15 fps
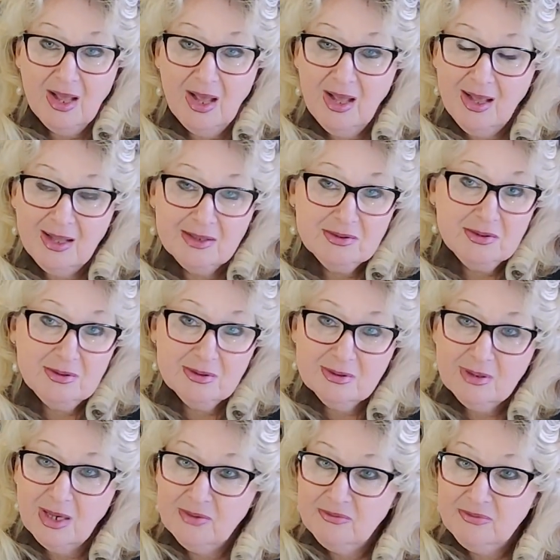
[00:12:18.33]
and
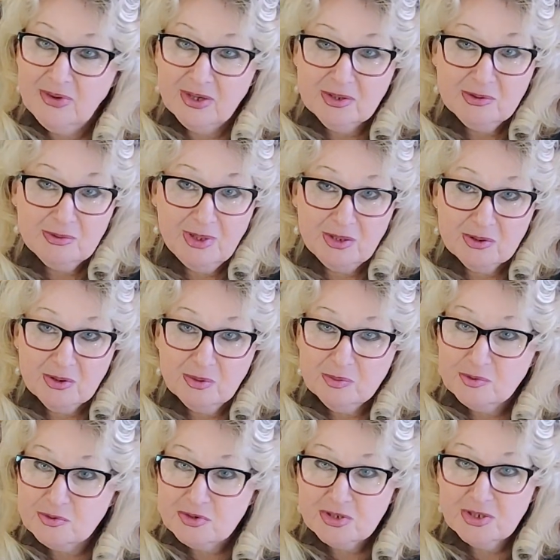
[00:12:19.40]
you are very
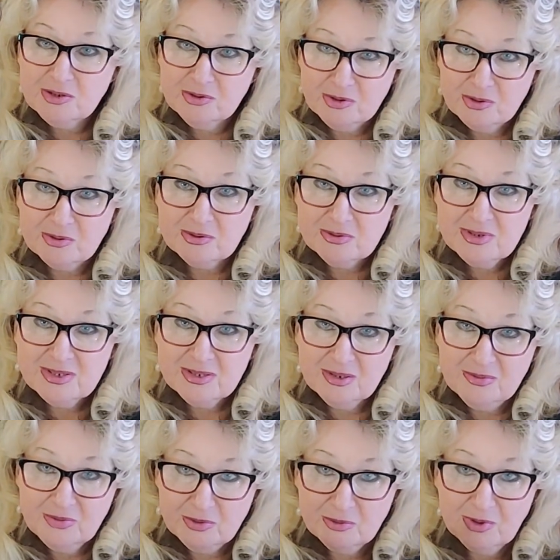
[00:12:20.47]
welcome to share yours.
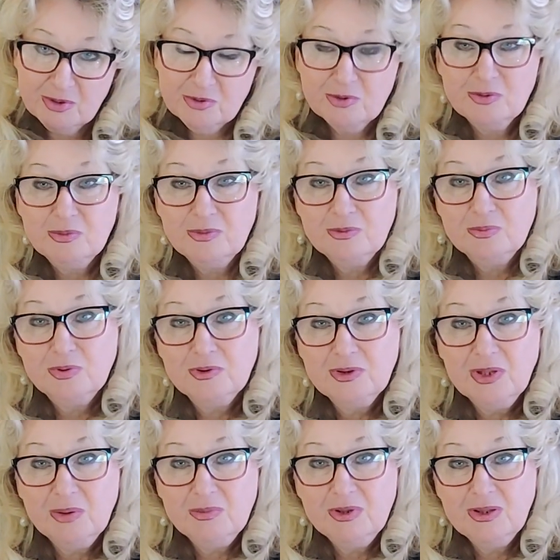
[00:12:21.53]
If you want to
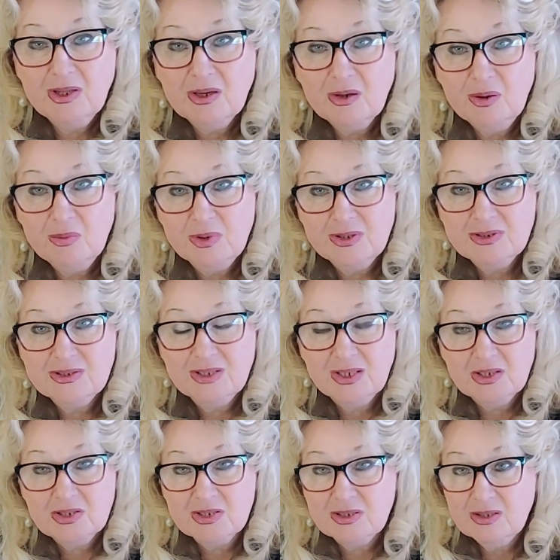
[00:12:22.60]
put them in the comment
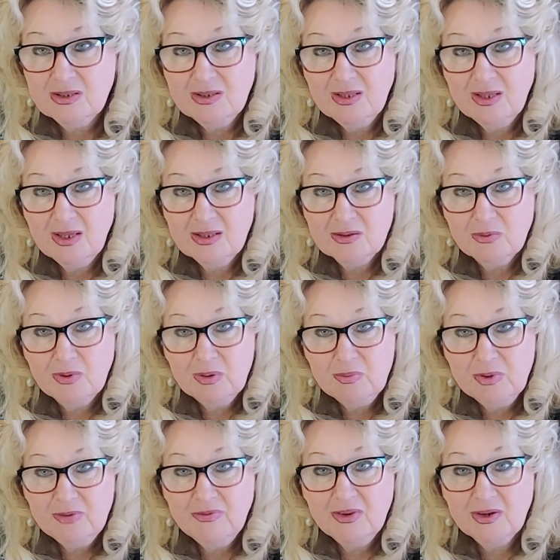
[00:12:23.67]
section, that would
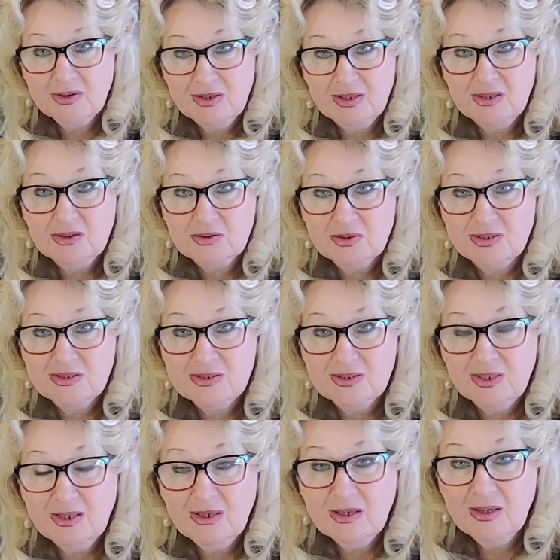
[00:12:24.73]
be very
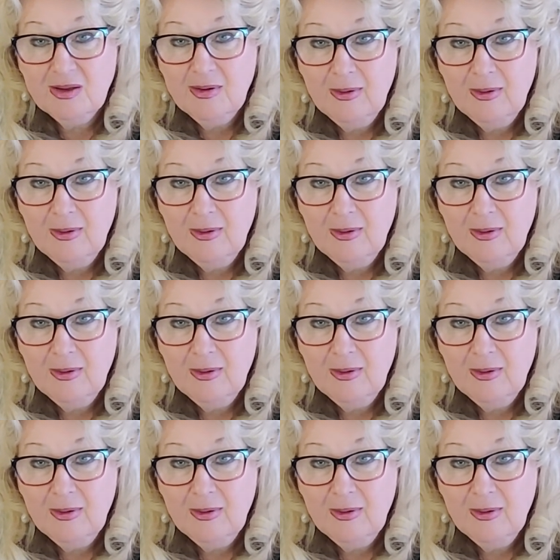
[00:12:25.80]
interesting.